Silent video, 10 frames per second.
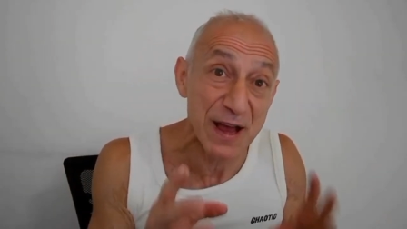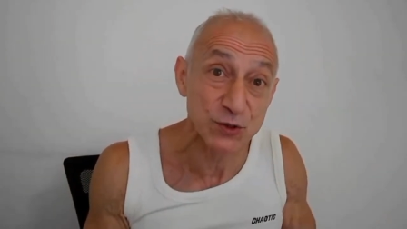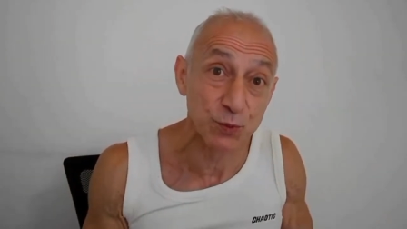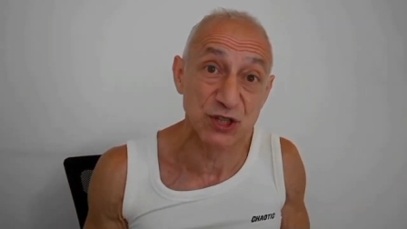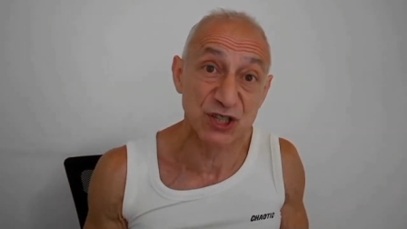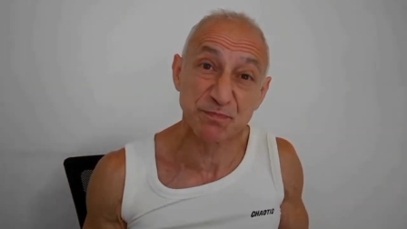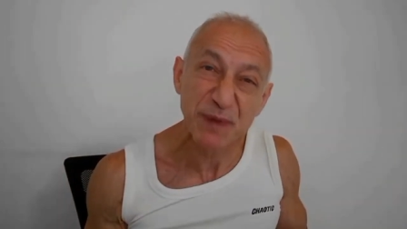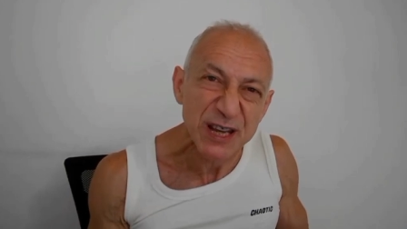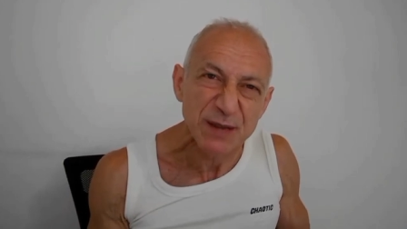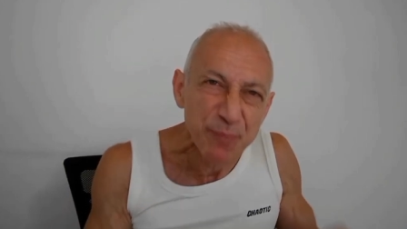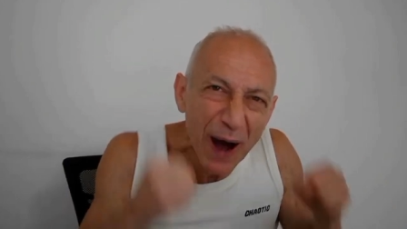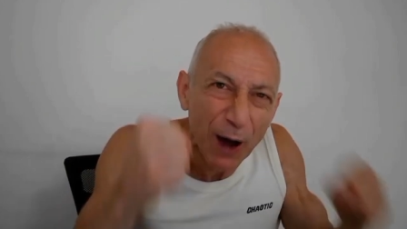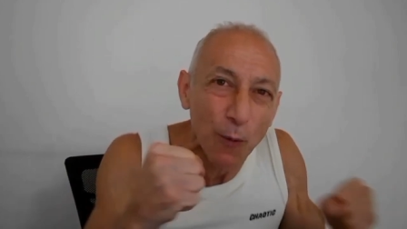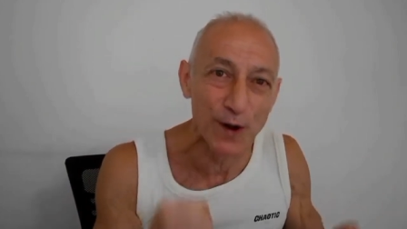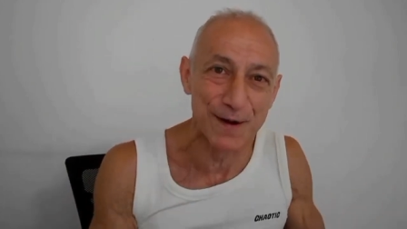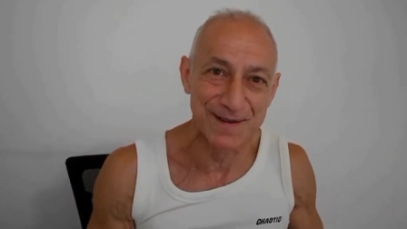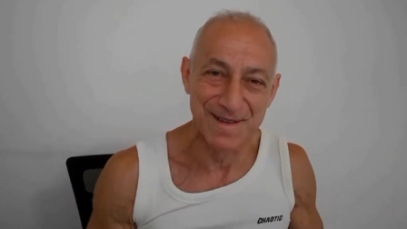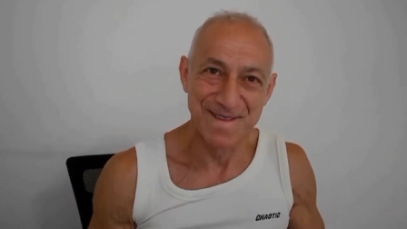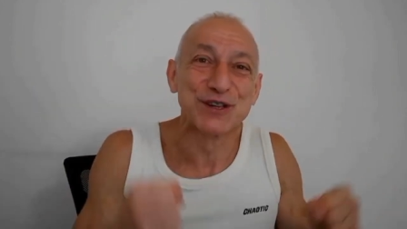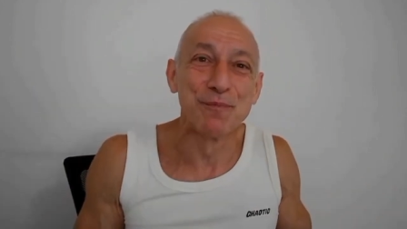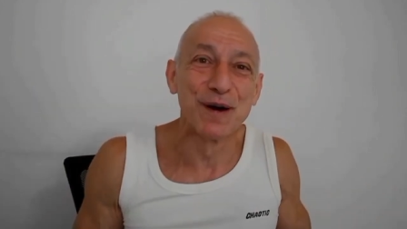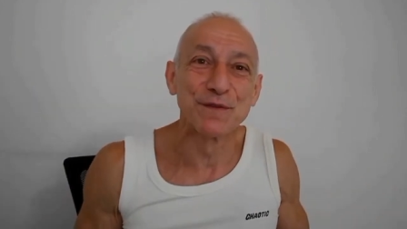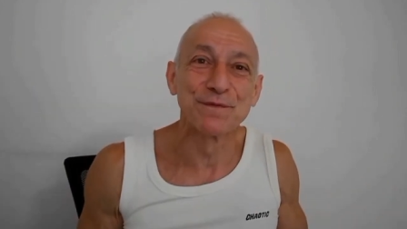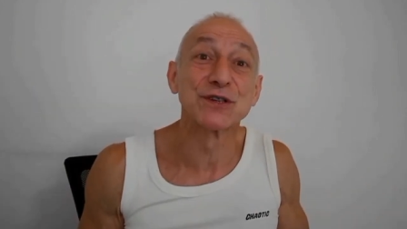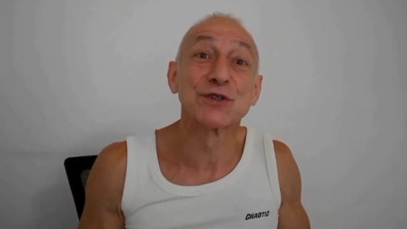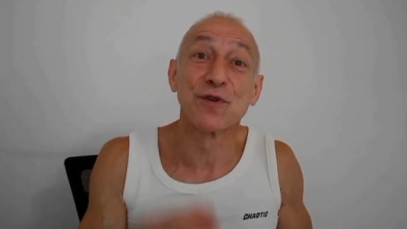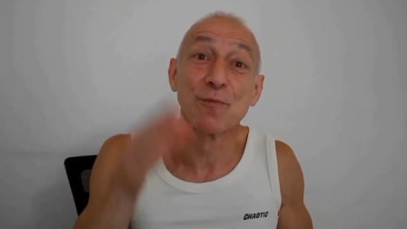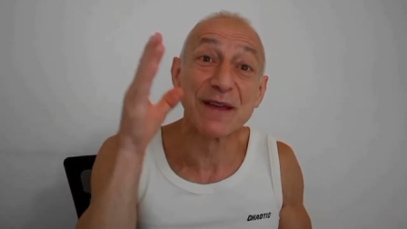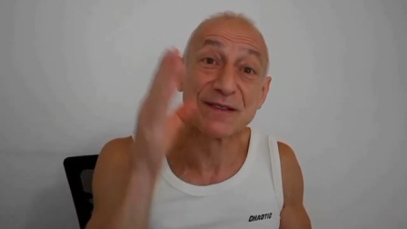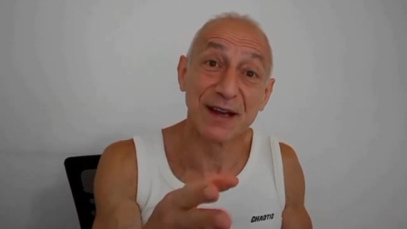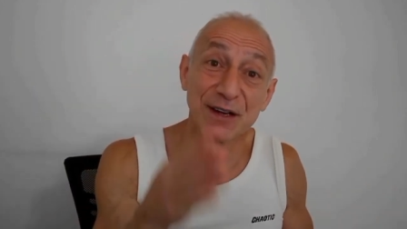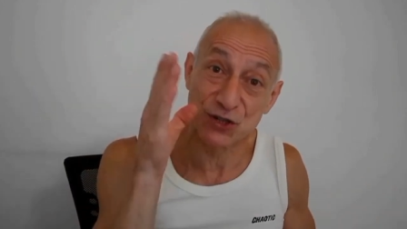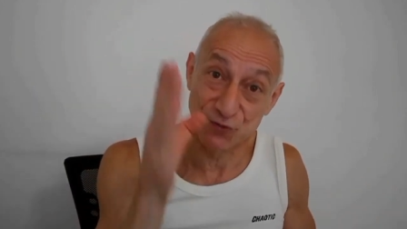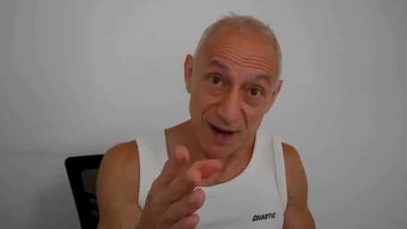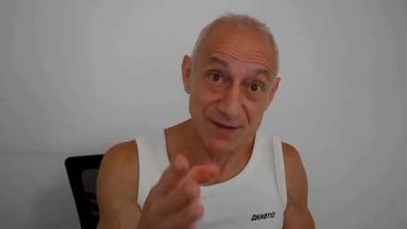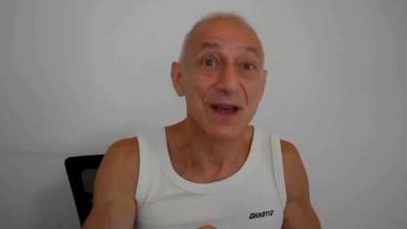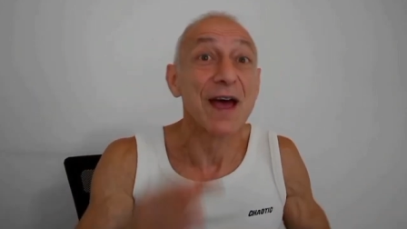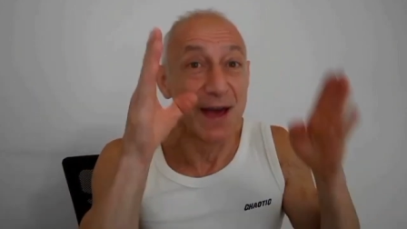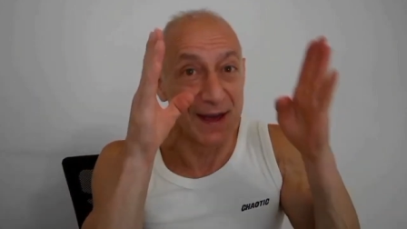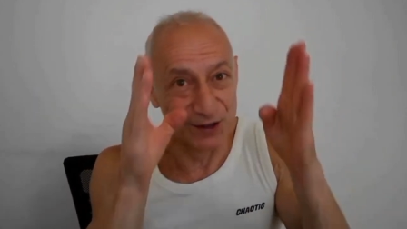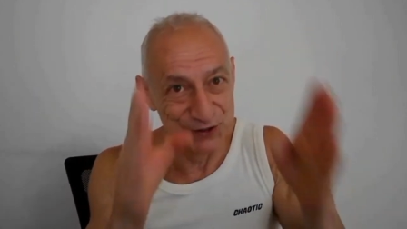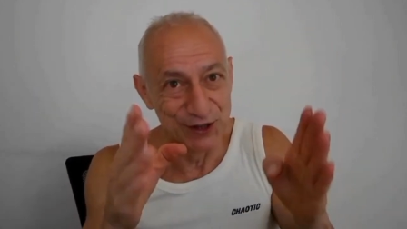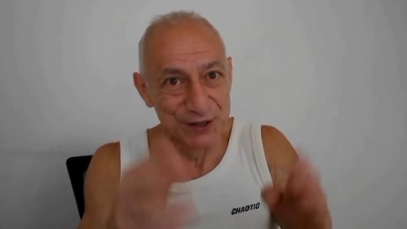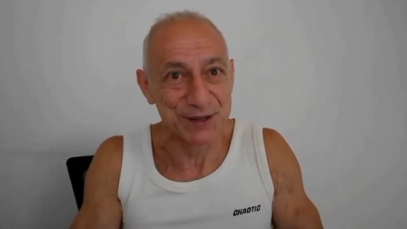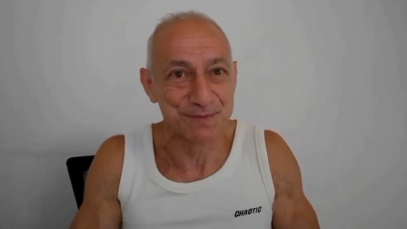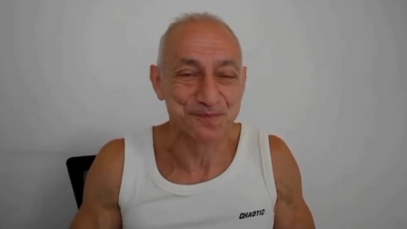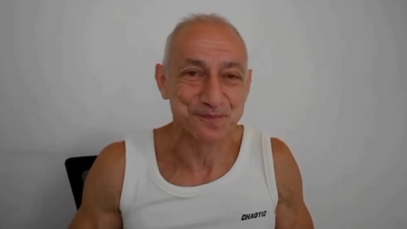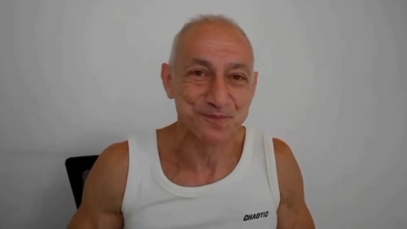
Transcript: fast-twitch speed power, which are beneficial for maintaining strength and agility.